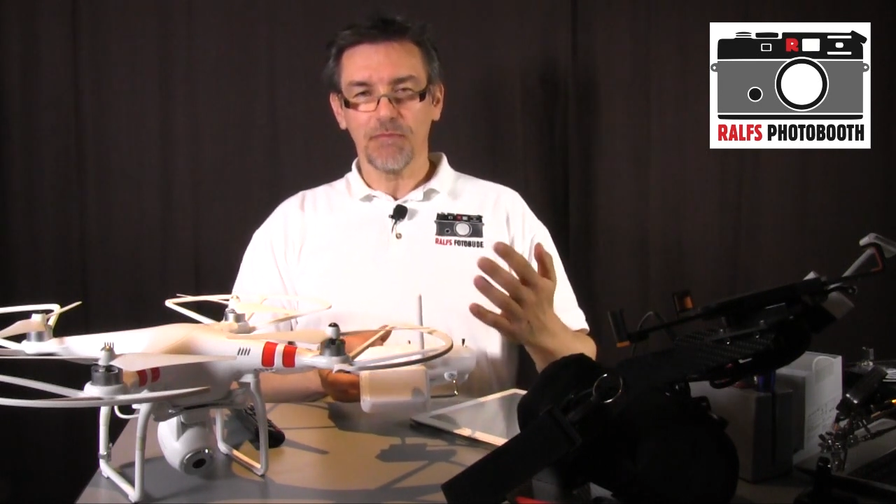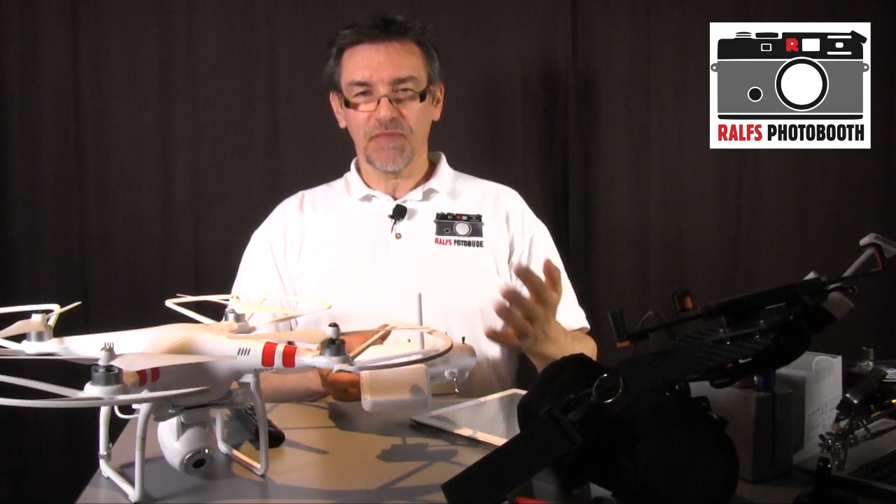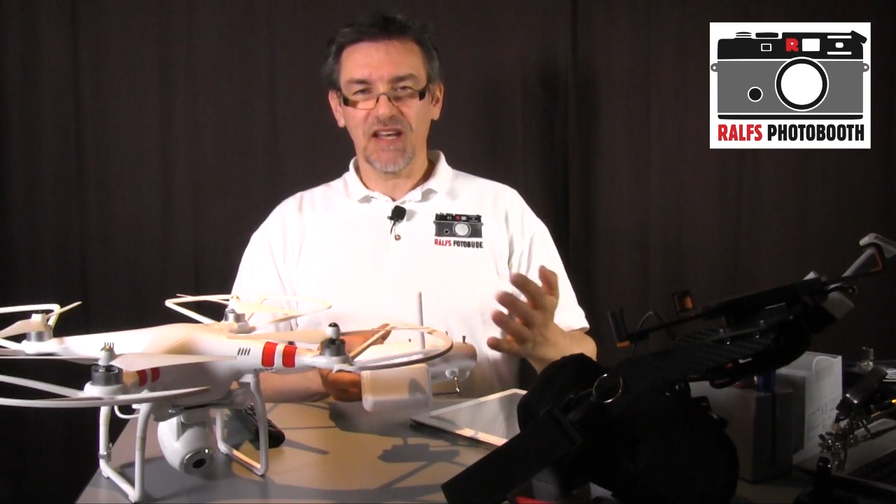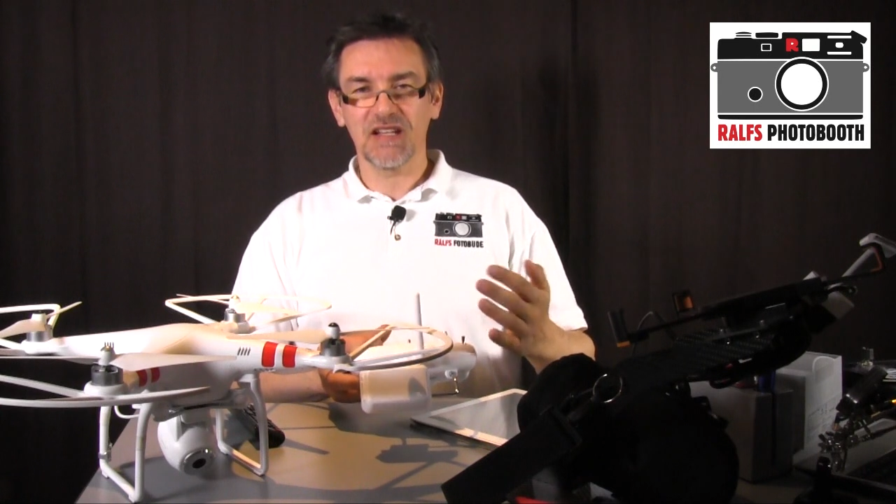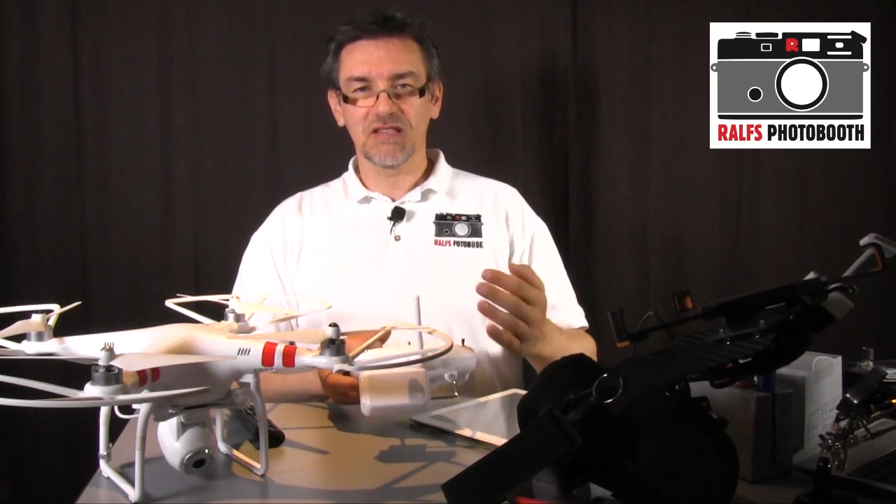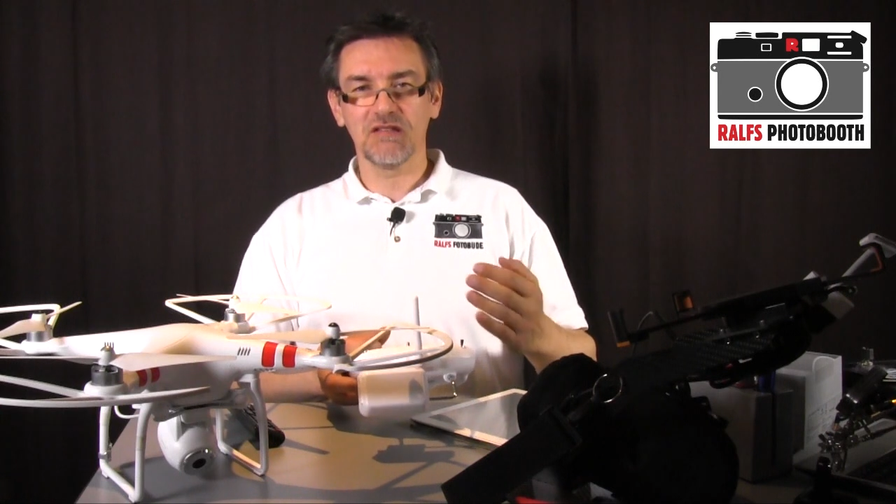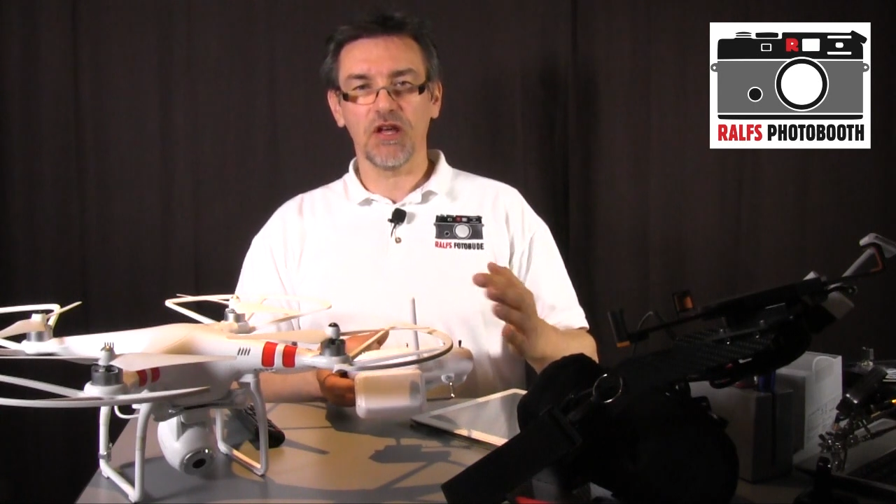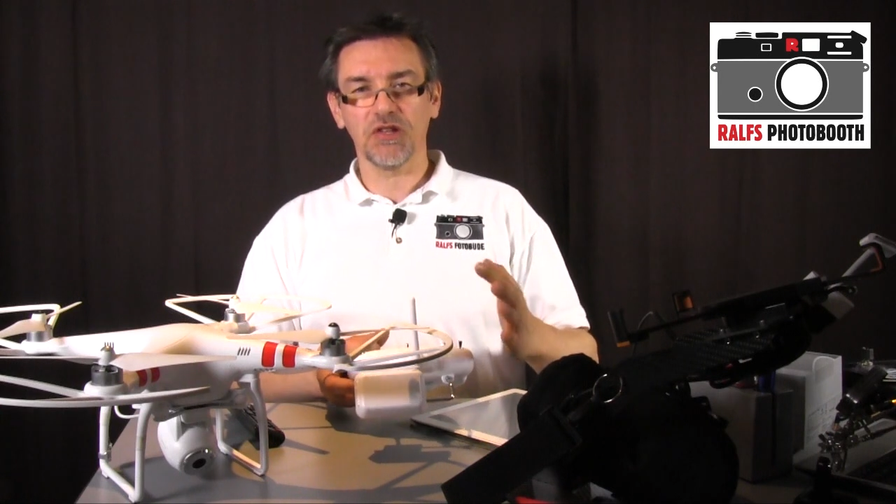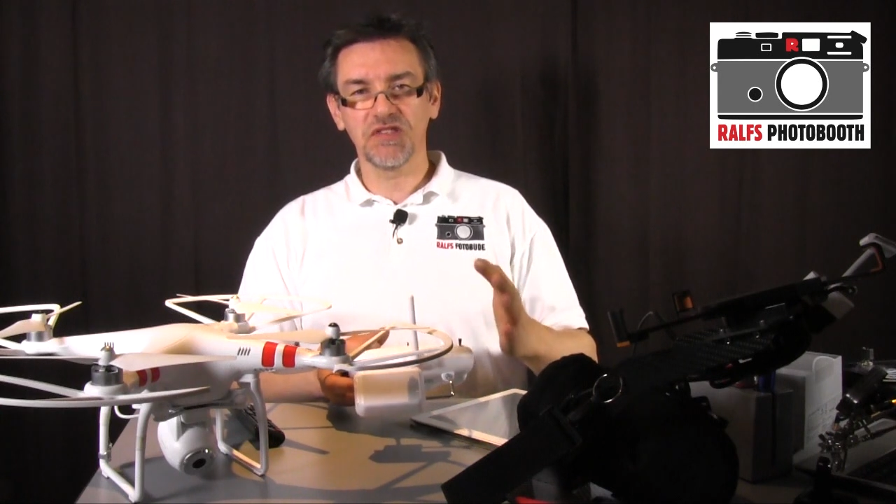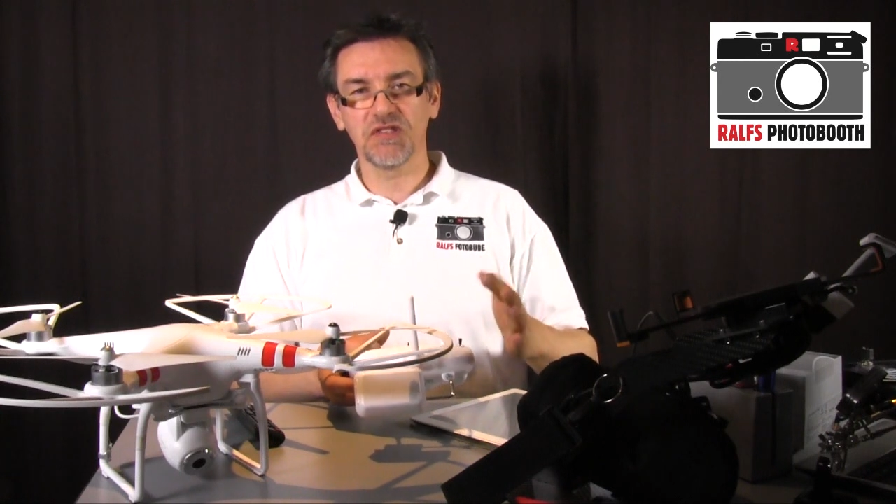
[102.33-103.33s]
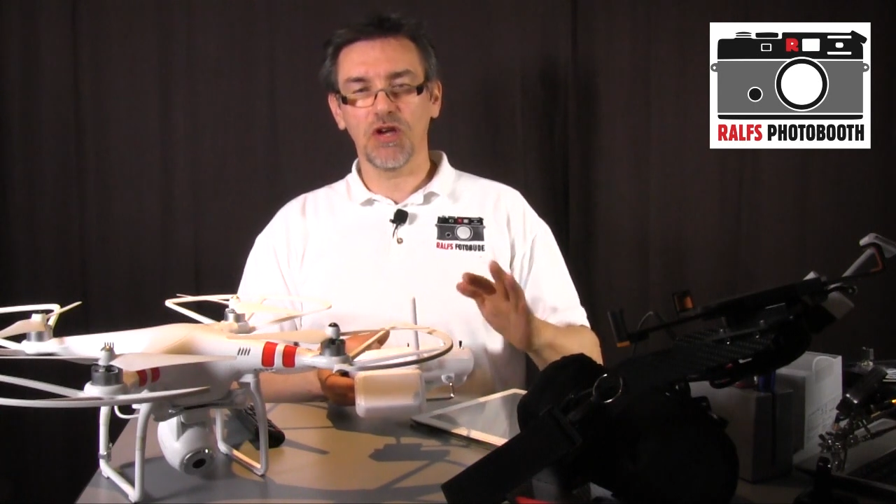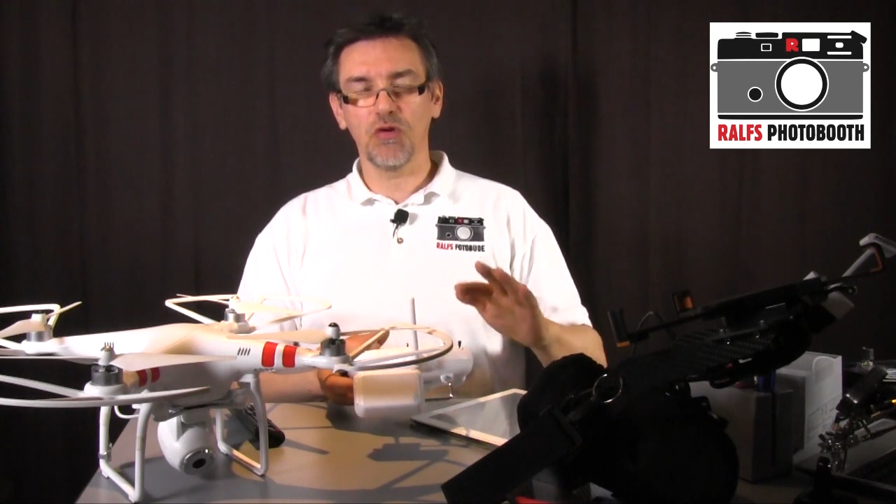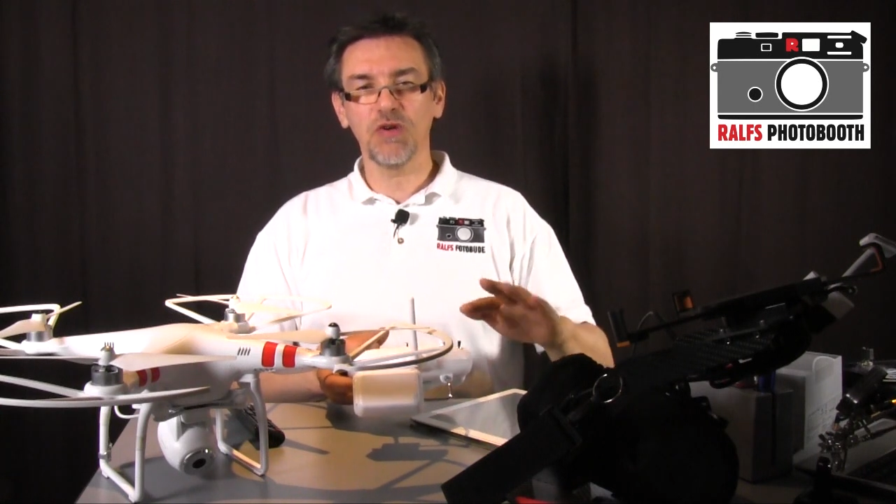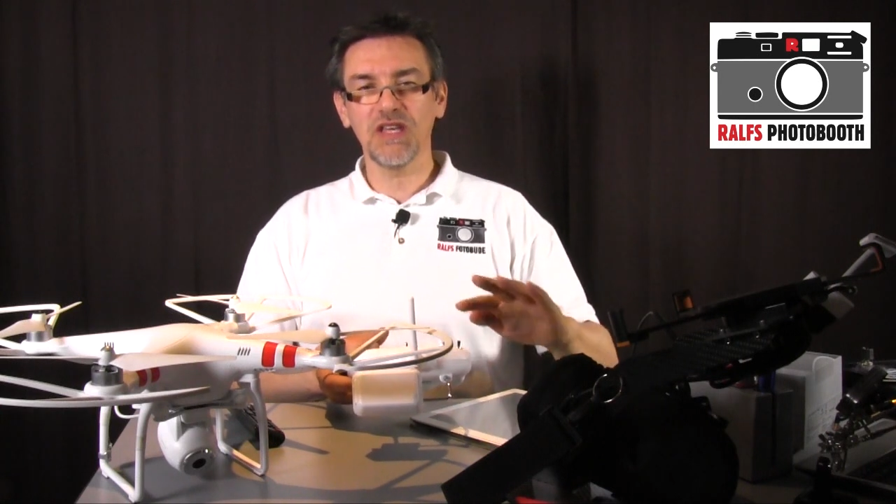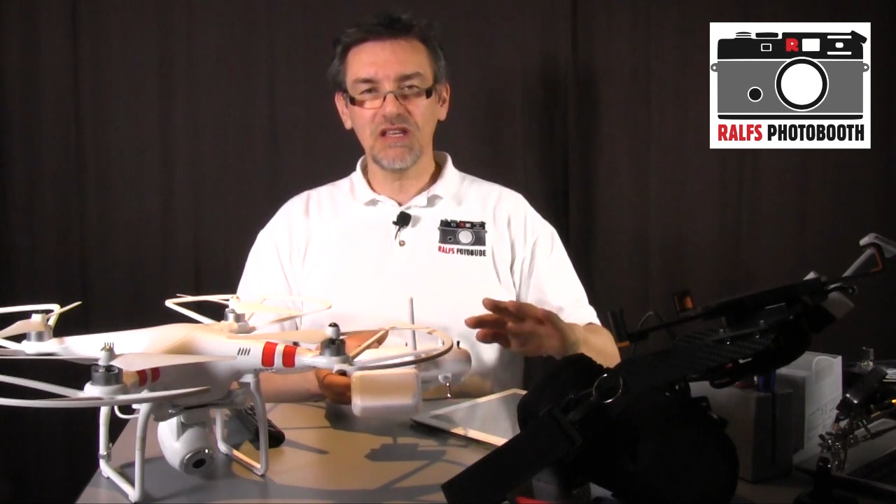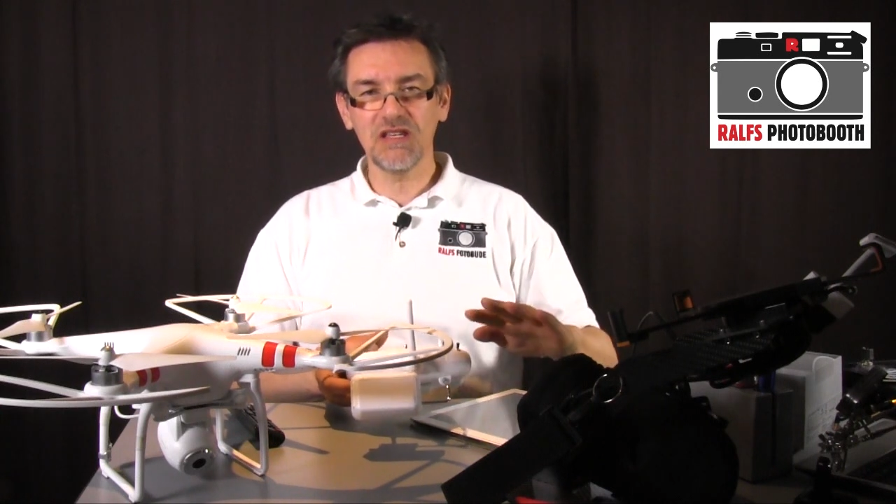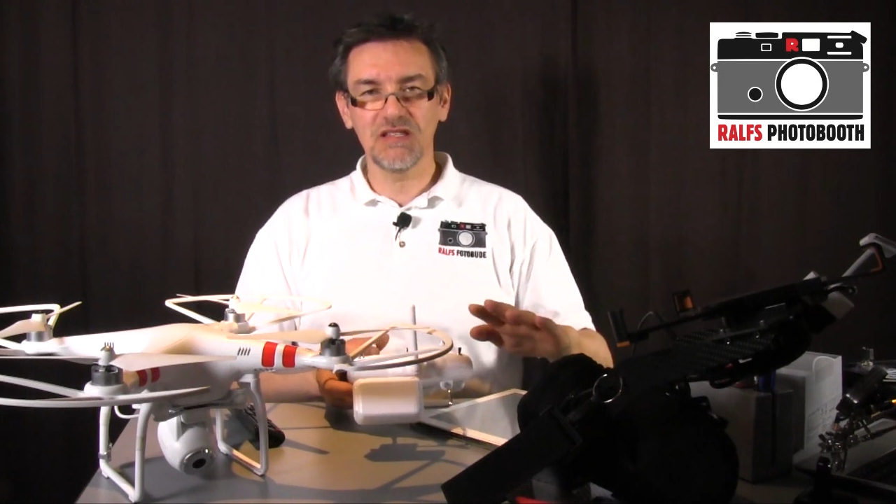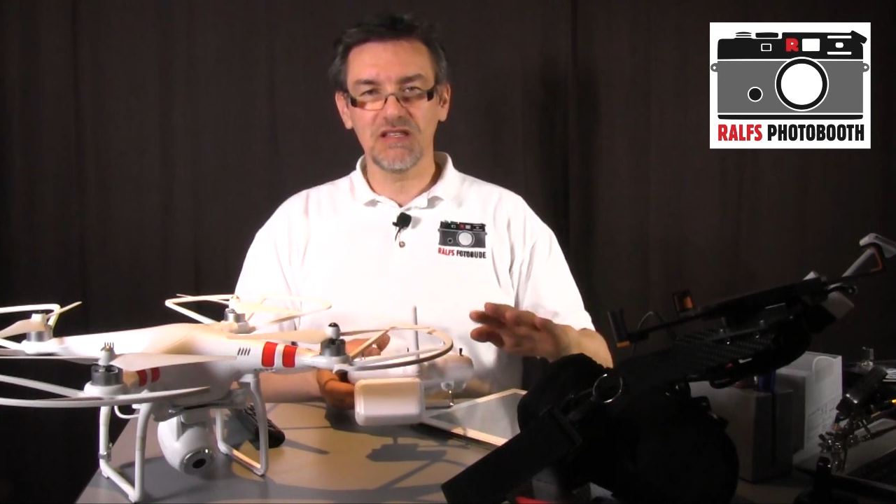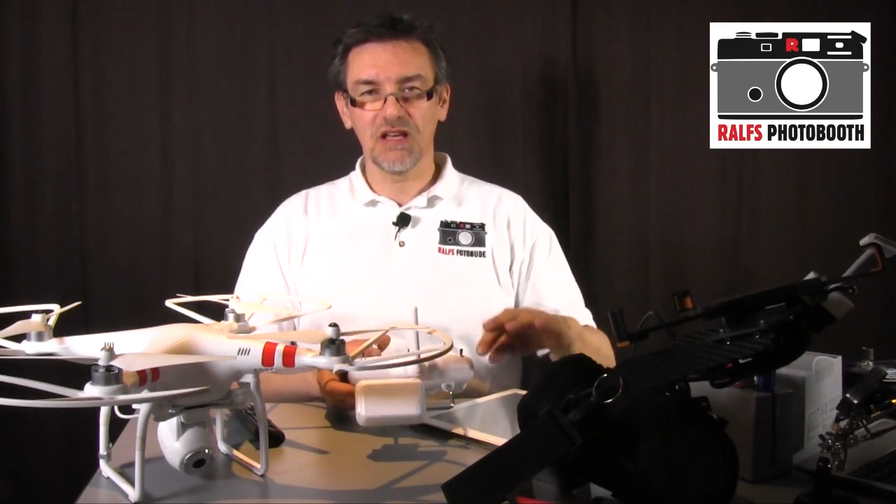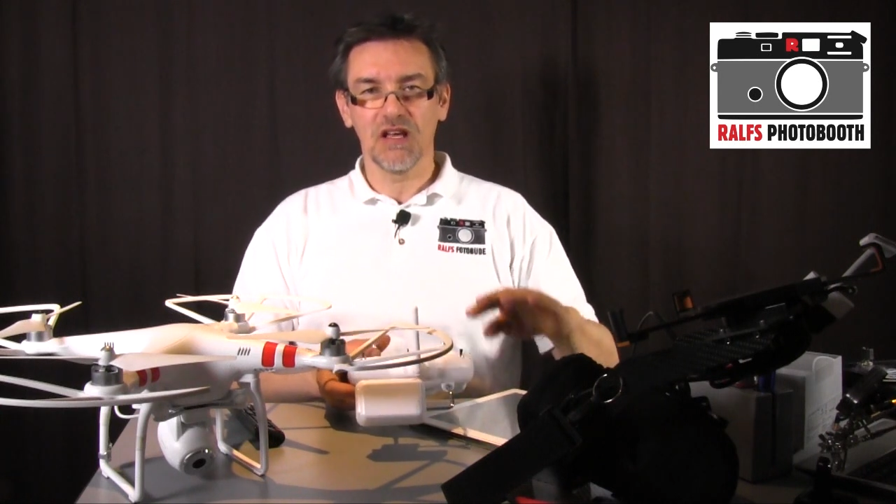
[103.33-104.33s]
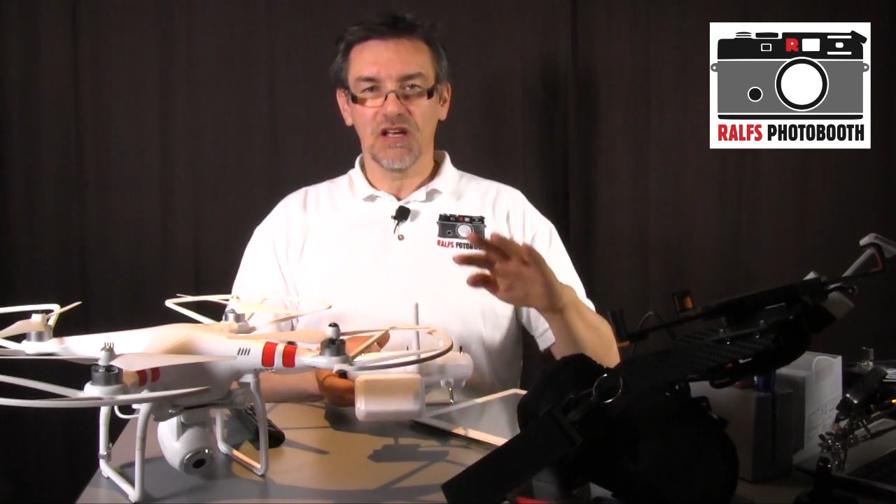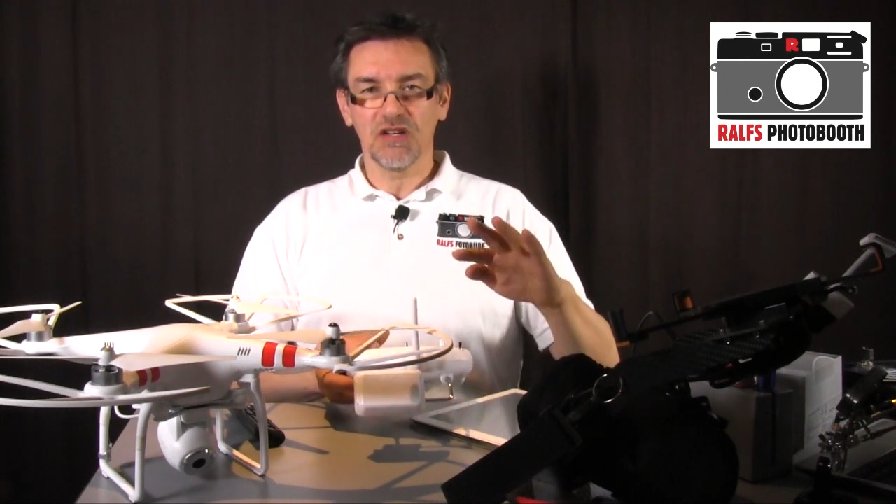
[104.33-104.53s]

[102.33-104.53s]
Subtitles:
and it's not so easy